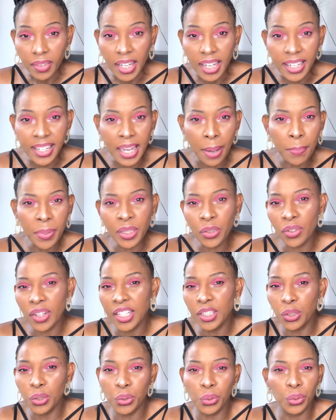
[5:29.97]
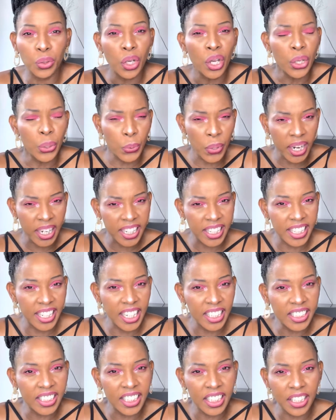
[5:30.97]
Yeah, make sure that you are
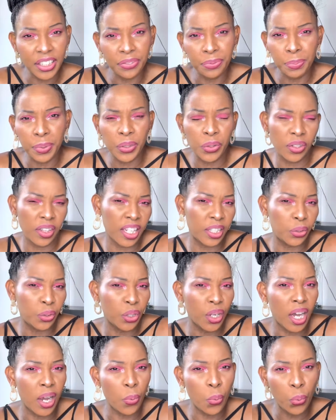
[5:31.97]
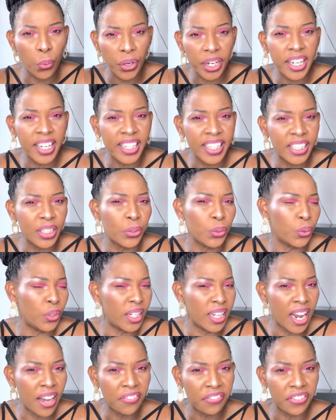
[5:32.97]
creative, make sure that you are willing, you're
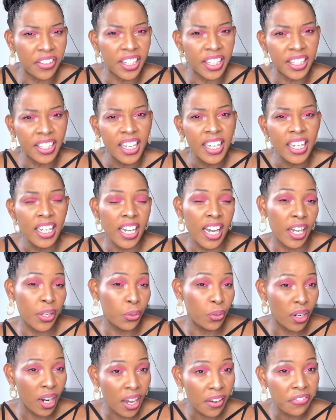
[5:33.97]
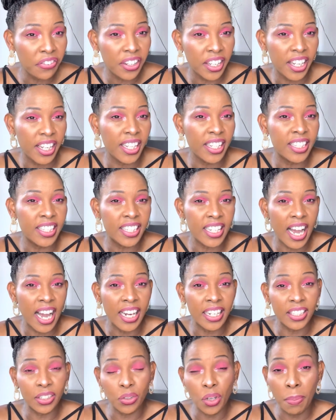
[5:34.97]
loving, you love kids,
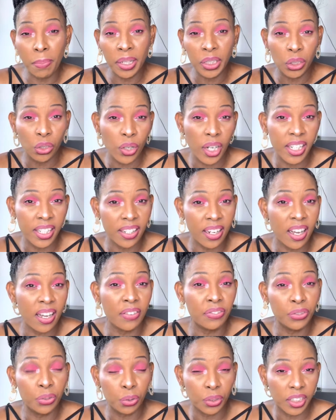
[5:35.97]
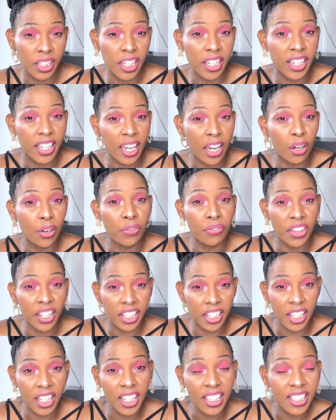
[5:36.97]
and you are mature enough to take care of the
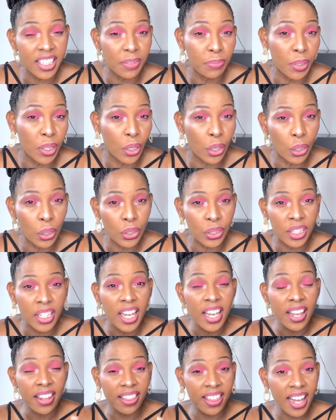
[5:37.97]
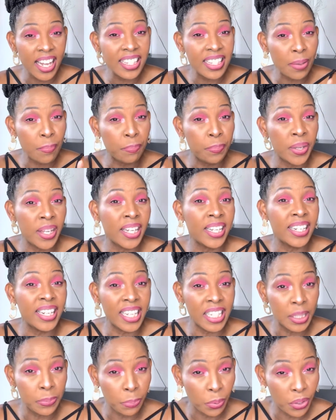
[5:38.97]
kids, because that's a big
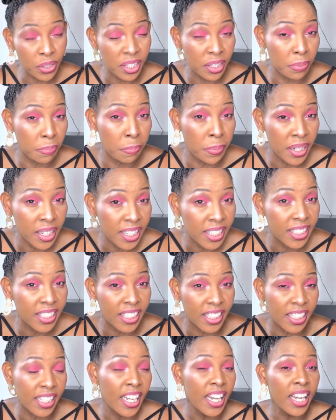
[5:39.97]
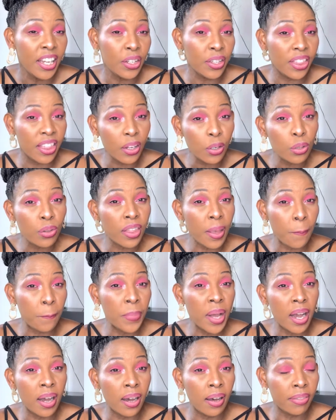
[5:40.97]
responsibility.
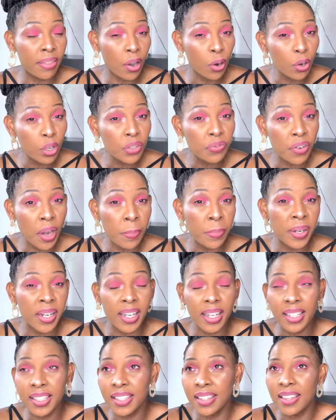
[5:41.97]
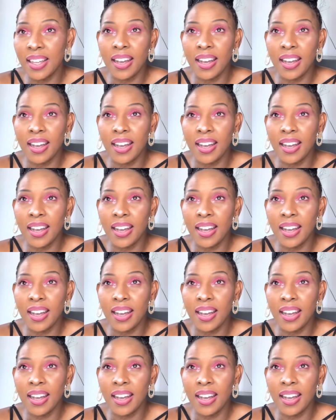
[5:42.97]
The host family is